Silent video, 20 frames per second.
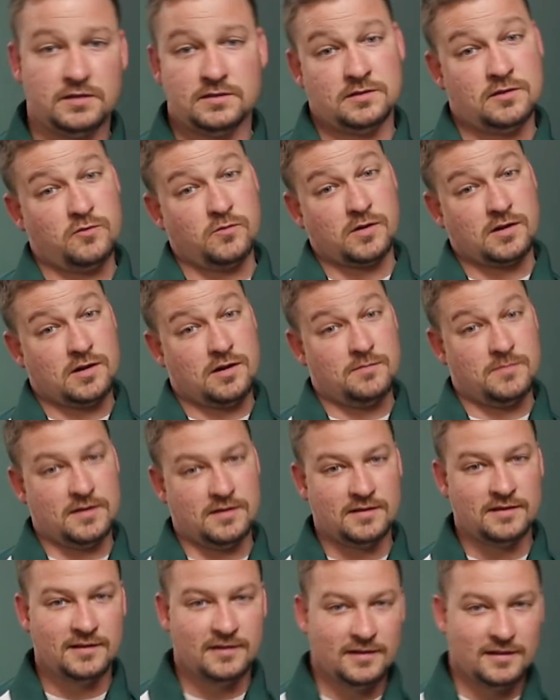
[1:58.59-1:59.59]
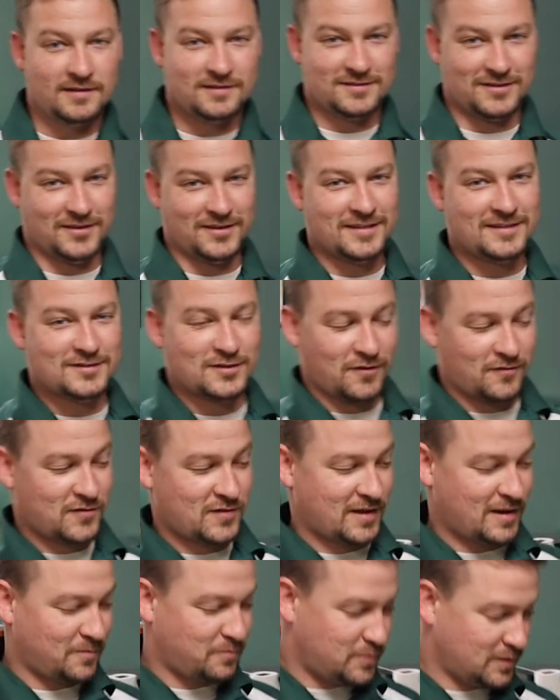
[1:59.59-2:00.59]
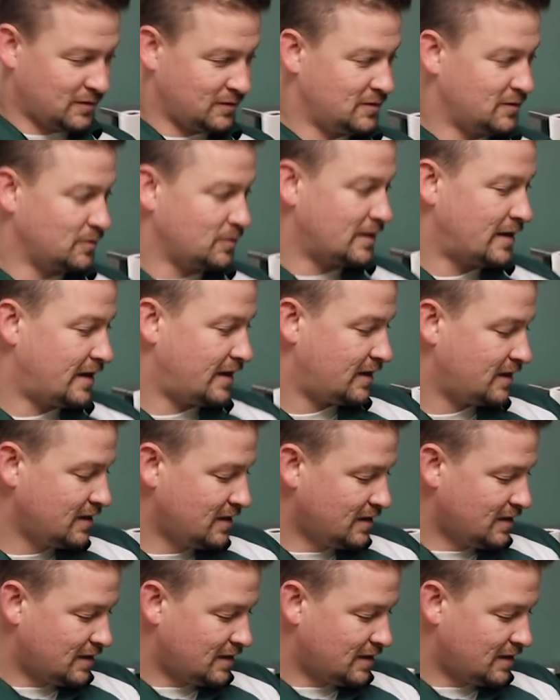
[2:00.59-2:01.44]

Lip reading: doesn't know we're coming, so he's over there building away.